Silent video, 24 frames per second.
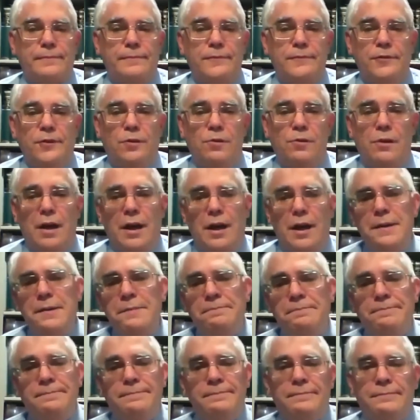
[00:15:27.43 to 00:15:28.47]
Okay,
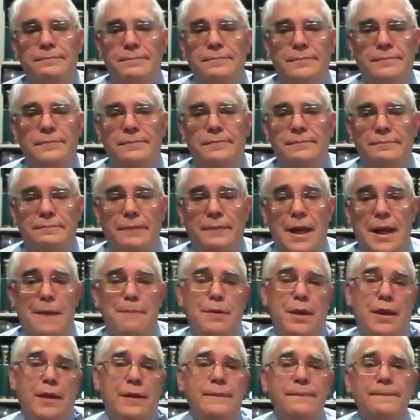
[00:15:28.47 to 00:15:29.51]

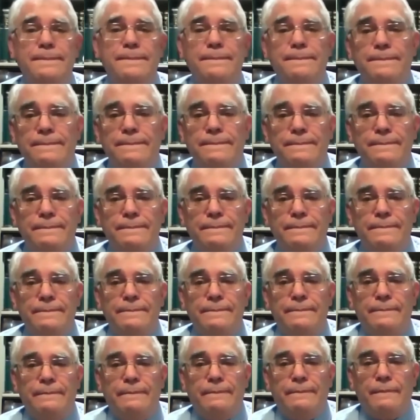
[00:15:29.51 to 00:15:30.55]
maybe.
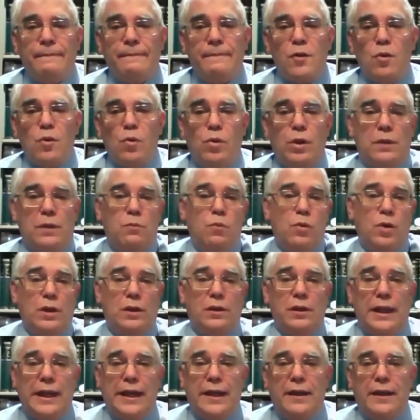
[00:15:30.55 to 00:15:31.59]
Would
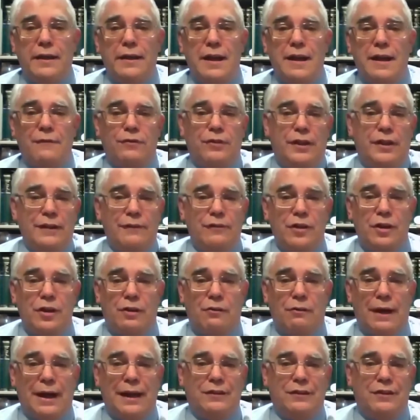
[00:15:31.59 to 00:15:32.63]
Lincoln have given
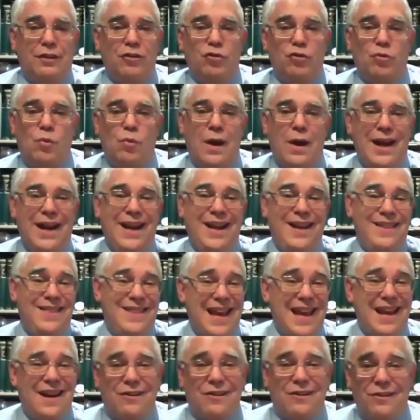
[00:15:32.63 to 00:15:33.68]
Grant his way
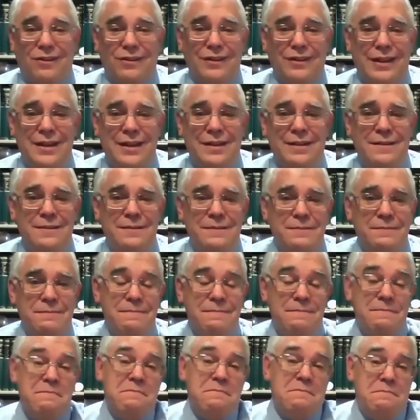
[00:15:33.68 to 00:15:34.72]
that early?
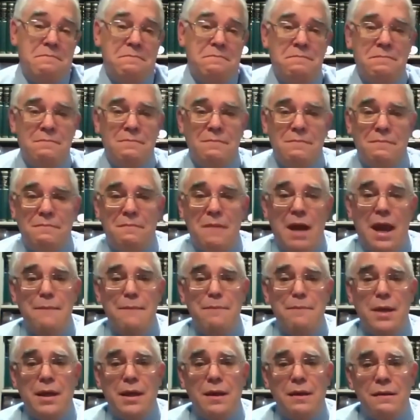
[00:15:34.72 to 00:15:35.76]

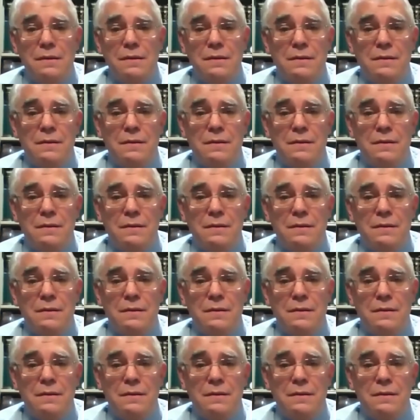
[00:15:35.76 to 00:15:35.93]
Maybe.